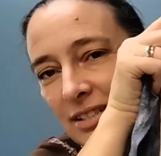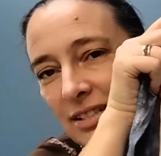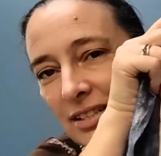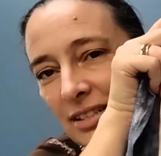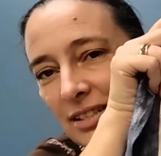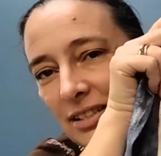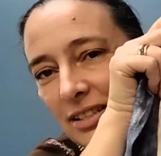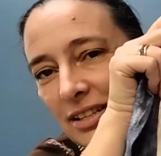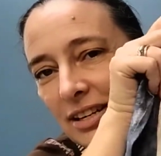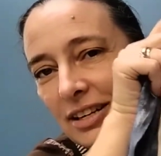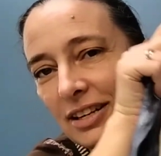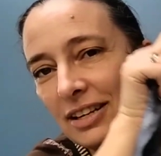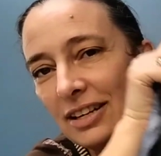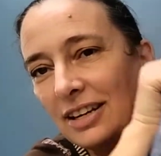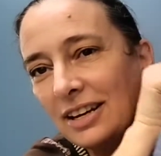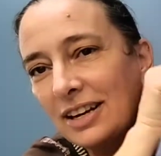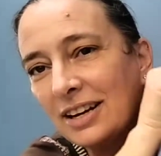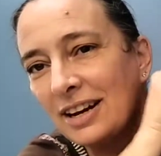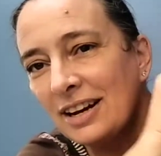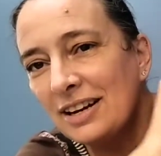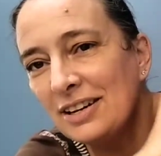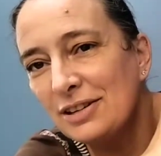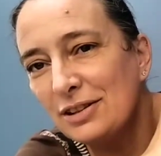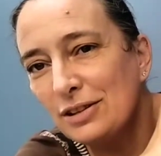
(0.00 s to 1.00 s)
You
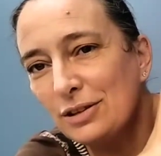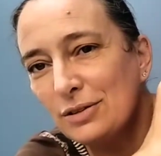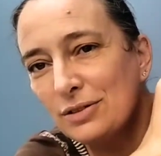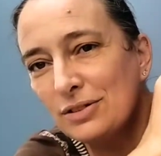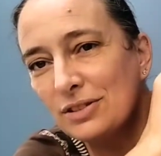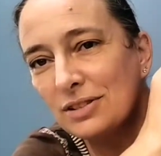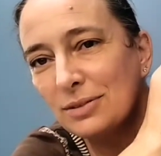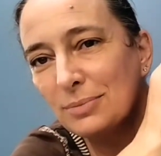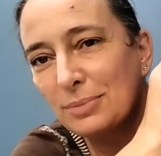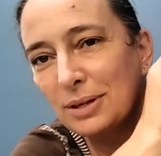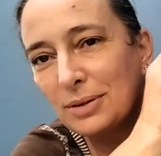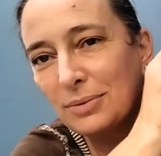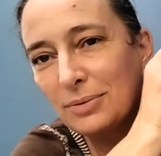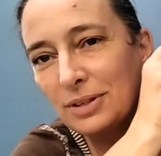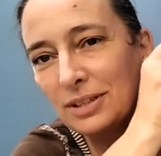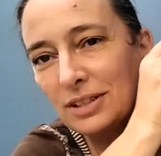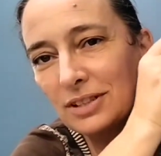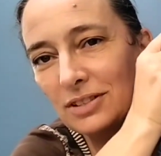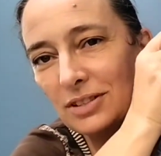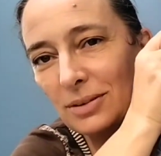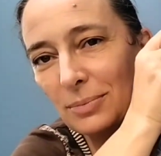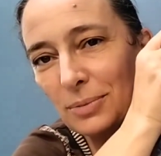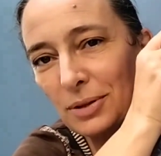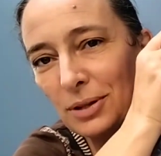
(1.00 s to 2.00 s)
kind of lose it a bit when
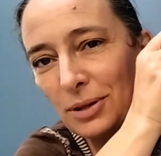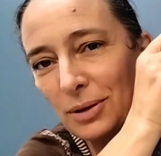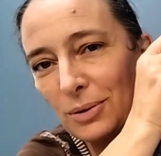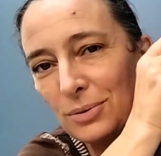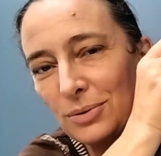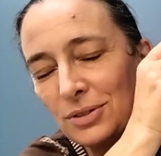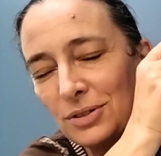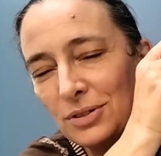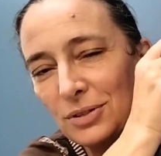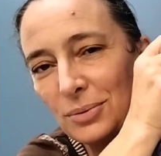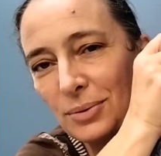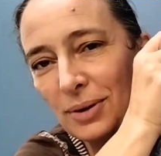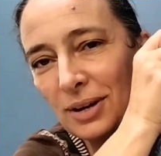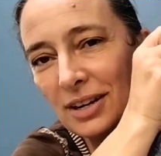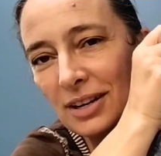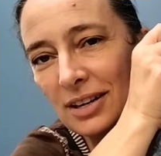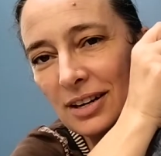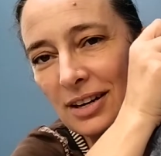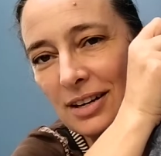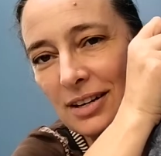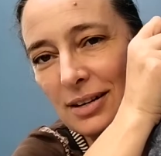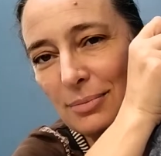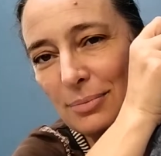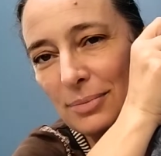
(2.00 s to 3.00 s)
it's up close and you're working on it,